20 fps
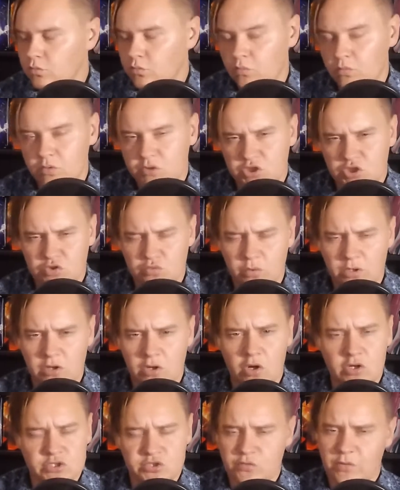which will
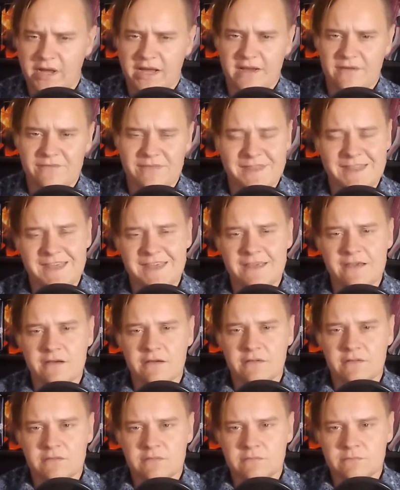also have the
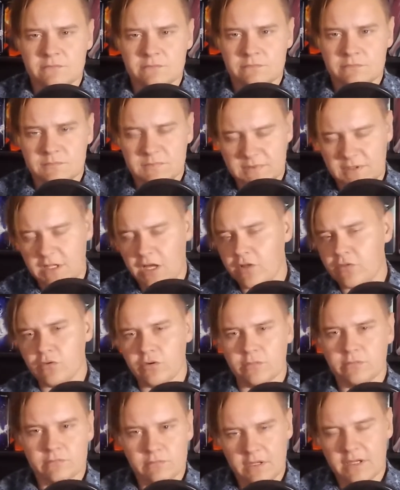
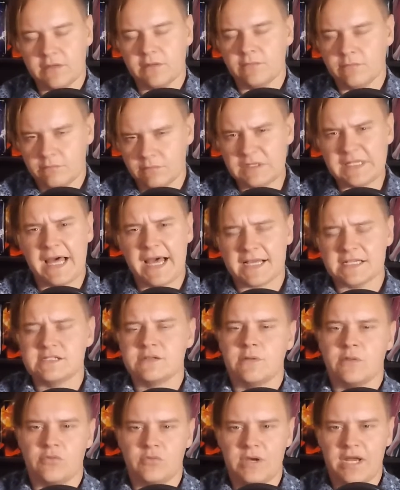other and
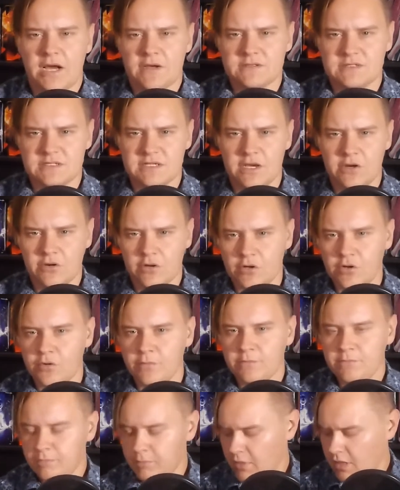last 3 houses
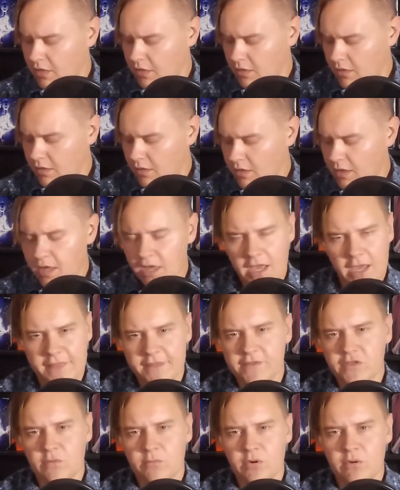character, I
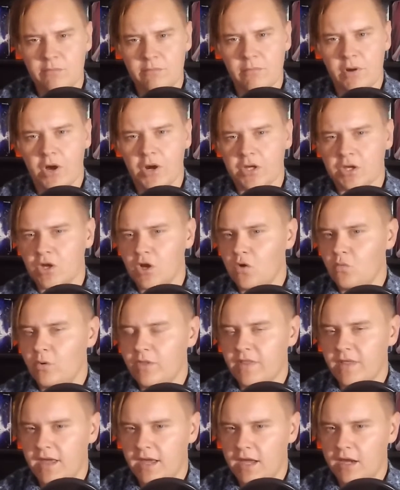think they'll put Monica
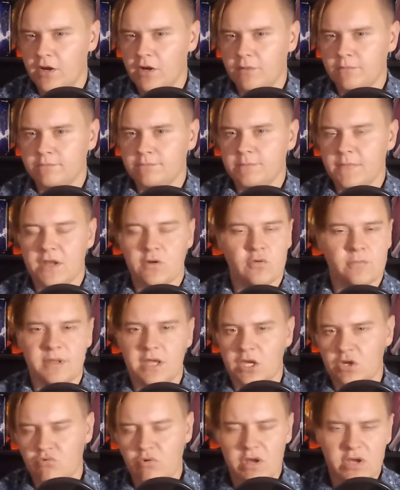with Air. And it would be
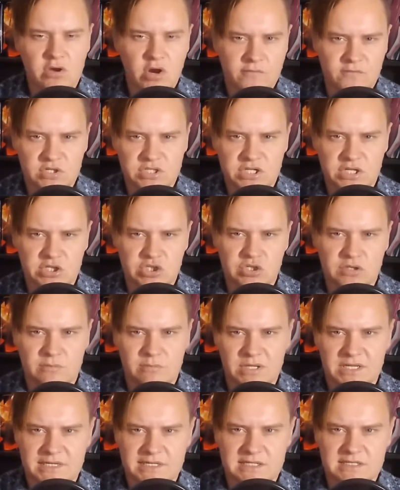a great conversation
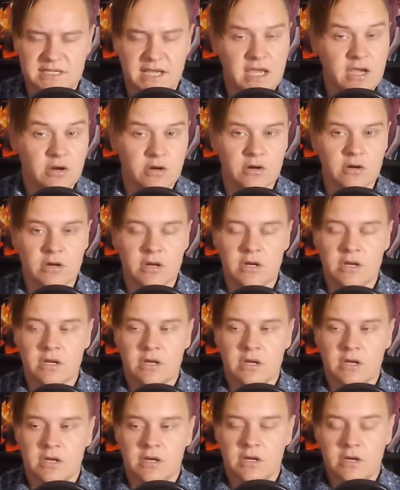because Air
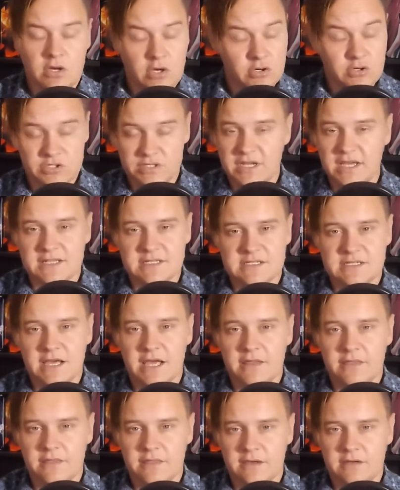understands
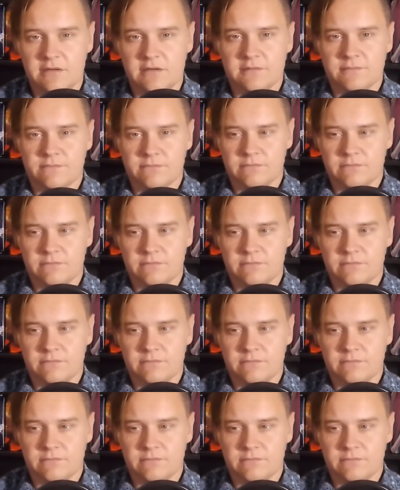death and